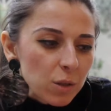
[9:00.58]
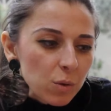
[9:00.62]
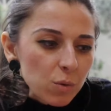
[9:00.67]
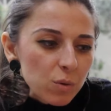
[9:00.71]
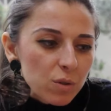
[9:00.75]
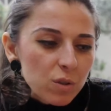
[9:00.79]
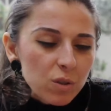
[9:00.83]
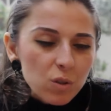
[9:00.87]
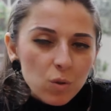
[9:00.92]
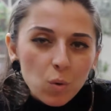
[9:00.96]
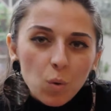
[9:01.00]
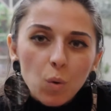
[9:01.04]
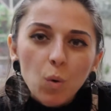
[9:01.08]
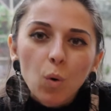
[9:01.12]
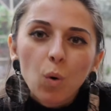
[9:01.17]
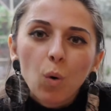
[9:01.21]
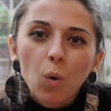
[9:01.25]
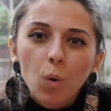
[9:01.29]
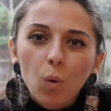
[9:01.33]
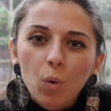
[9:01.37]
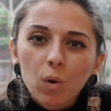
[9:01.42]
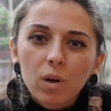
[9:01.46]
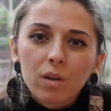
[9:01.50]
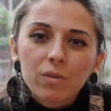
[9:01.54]
you store
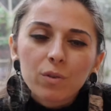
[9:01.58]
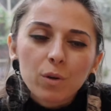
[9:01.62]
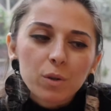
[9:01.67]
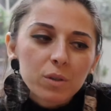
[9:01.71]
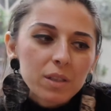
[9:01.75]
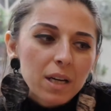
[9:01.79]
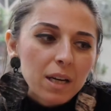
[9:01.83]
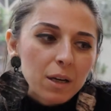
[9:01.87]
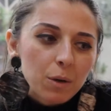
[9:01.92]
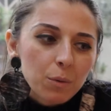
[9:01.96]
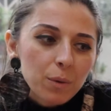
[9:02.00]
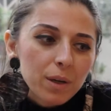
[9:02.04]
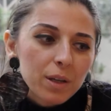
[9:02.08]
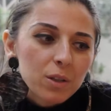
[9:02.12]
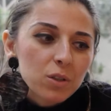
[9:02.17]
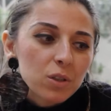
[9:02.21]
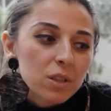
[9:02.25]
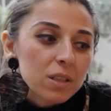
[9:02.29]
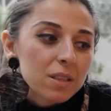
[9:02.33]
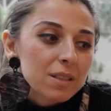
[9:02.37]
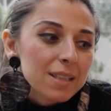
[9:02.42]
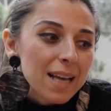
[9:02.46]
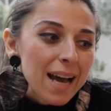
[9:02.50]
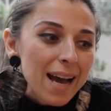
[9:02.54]
all of your
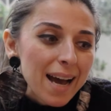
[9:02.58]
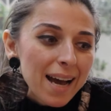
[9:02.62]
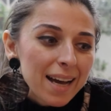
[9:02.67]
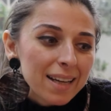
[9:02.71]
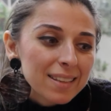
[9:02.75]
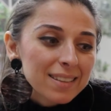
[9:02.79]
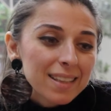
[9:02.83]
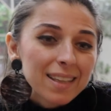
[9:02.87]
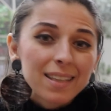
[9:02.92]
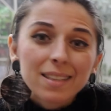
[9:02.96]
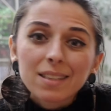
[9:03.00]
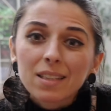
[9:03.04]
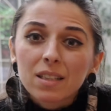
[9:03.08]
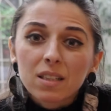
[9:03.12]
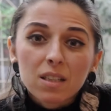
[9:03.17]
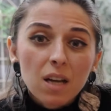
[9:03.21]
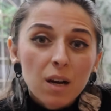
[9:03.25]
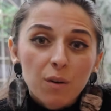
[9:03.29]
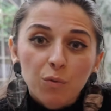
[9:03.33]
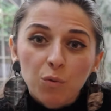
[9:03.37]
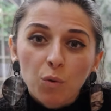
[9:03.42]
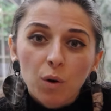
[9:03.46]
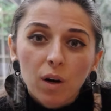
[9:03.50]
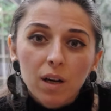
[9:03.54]
decorations, and it is a
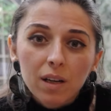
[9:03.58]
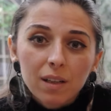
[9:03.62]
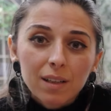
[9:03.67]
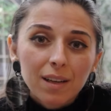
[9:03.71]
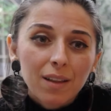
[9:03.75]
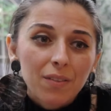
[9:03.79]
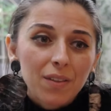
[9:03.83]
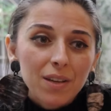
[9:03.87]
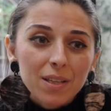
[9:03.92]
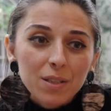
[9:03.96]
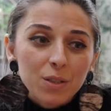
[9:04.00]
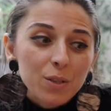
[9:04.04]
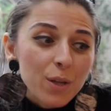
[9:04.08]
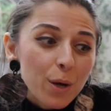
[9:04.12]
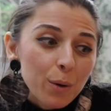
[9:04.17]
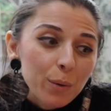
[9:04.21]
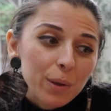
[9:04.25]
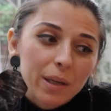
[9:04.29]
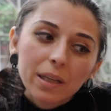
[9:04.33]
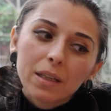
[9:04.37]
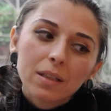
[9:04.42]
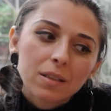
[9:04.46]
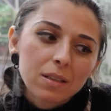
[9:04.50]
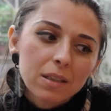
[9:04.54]
tough one. There's no
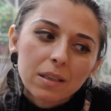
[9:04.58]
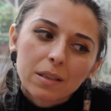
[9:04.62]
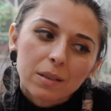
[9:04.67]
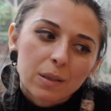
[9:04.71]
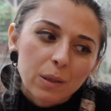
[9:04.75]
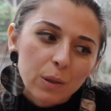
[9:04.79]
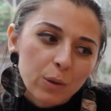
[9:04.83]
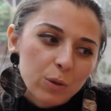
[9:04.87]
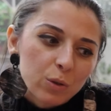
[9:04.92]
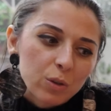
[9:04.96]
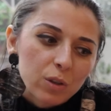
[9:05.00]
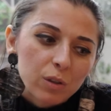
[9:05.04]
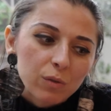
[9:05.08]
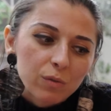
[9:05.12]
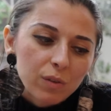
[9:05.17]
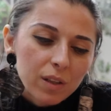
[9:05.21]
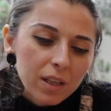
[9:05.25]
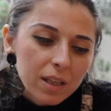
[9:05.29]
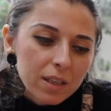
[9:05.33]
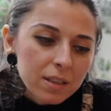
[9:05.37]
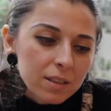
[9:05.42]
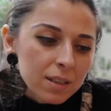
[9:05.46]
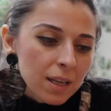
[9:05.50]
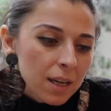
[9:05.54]
easy solution for
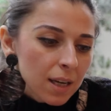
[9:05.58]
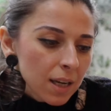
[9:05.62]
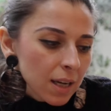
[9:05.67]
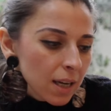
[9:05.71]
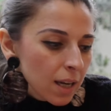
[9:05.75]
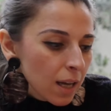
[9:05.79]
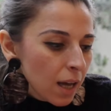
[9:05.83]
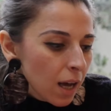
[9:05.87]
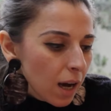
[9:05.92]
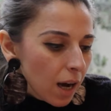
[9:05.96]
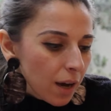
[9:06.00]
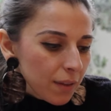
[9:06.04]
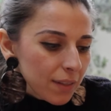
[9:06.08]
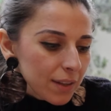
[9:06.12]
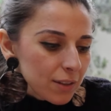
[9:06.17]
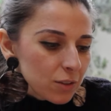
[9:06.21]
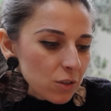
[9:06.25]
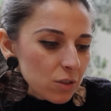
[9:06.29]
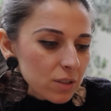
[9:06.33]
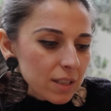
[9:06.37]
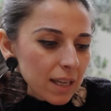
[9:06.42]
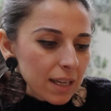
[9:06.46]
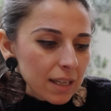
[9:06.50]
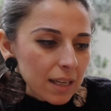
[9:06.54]
this. I think
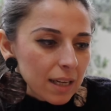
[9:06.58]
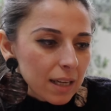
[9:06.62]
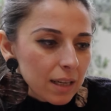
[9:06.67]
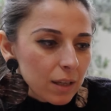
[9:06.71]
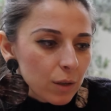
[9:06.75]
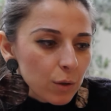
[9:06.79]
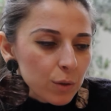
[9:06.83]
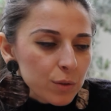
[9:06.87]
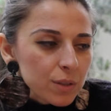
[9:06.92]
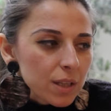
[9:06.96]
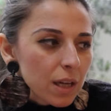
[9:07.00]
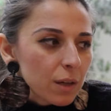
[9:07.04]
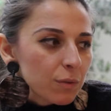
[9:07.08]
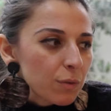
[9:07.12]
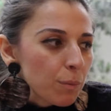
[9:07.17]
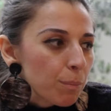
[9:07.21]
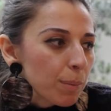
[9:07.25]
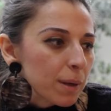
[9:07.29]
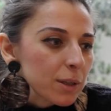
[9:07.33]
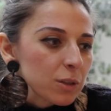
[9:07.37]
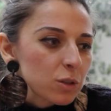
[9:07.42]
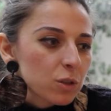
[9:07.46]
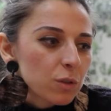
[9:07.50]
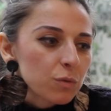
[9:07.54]
just getting yourself a
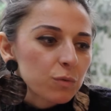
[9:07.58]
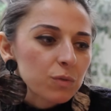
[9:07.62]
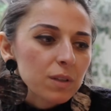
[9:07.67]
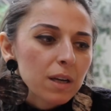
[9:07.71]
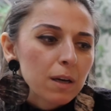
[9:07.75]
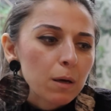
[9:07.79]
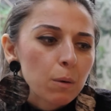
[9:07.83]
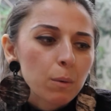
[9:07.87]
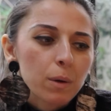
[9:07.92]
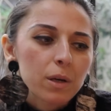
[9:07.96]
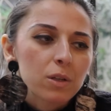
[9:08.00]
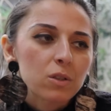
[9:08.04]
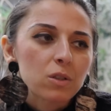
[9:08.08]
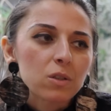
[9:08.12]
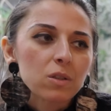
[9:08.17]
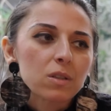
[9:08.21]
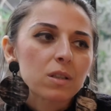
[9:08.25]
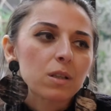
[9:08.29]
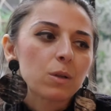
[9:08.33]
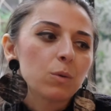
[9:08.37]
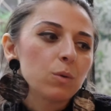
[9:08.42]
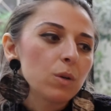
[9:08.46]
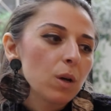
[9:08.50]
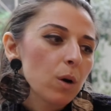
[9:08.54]
bunch of decorations
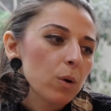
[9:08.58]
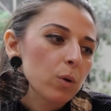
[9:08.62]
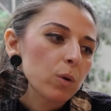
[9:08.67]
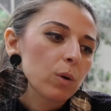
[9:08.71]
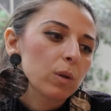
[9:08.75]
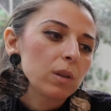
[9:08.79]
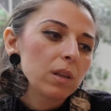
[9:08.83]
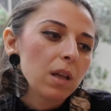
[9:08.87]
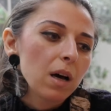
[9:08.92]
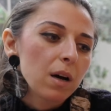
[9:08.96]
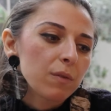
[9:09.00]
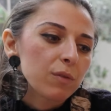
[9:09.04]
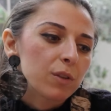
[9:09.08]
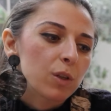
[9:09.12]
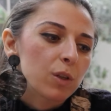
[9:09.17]
that you know you'll love